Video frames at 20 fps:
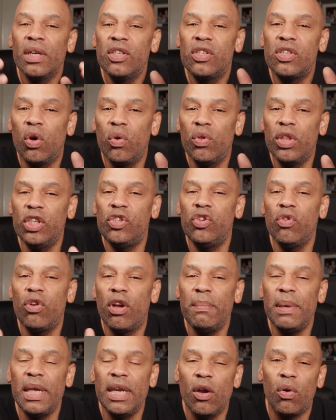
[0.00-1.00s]
so that you
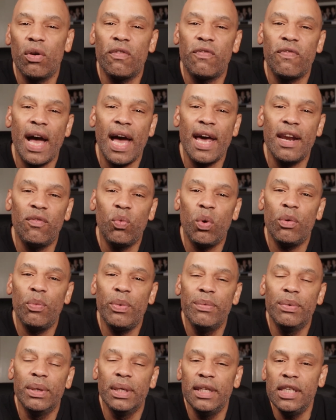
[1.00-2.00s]
can be notified of when
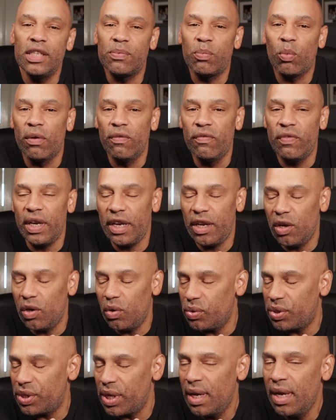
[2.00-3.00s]
we release more
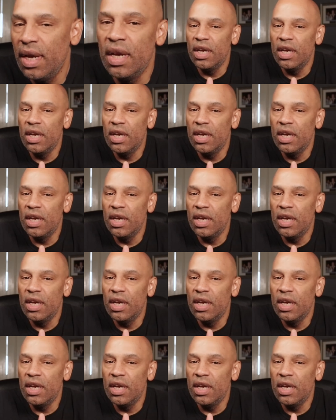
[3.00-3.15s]
videos.